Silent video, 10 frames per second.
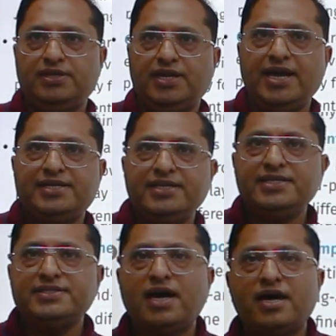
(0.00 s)

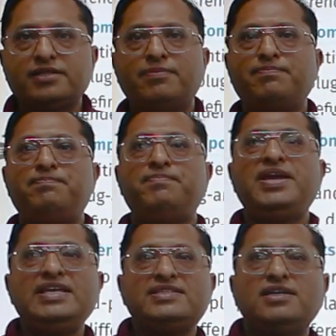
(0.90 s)
Entities are the
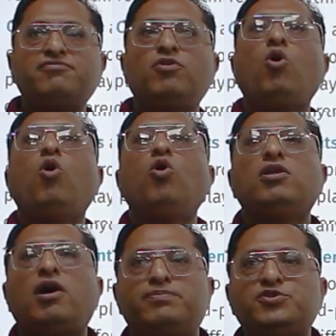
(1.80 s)
base of
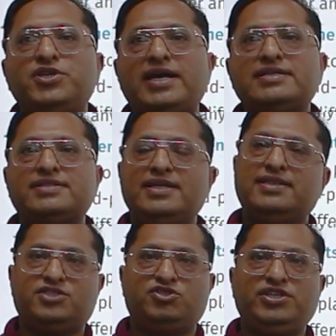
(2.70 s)
all objects in
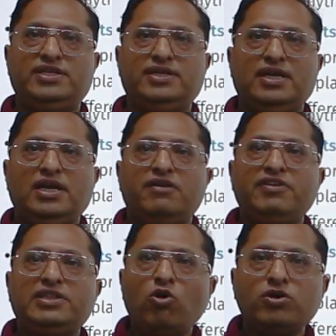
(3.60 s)
the scene.
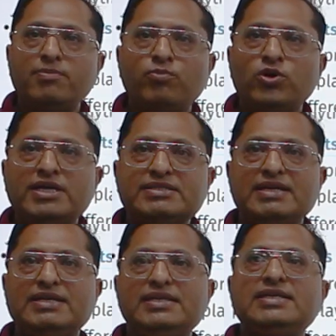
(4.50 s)
Without components,
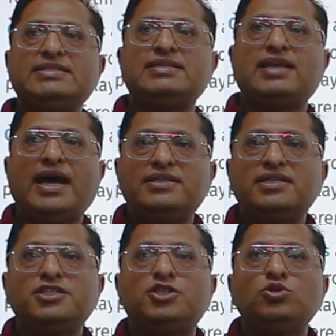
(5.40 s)
entities
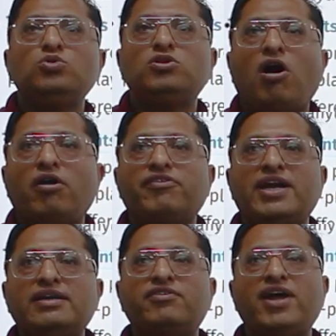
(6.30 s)
neither do nor
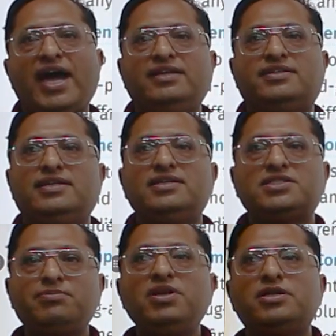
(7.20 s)
render anything,
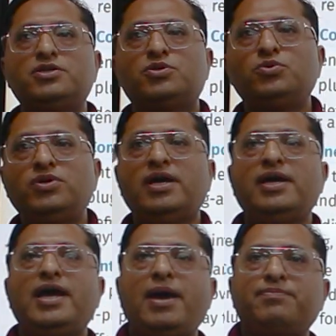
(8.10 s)
similar to
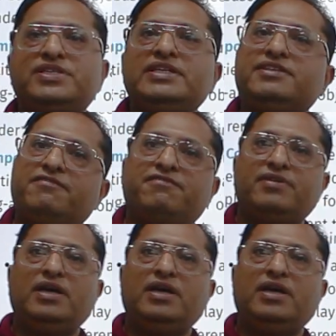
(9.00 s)
empty data.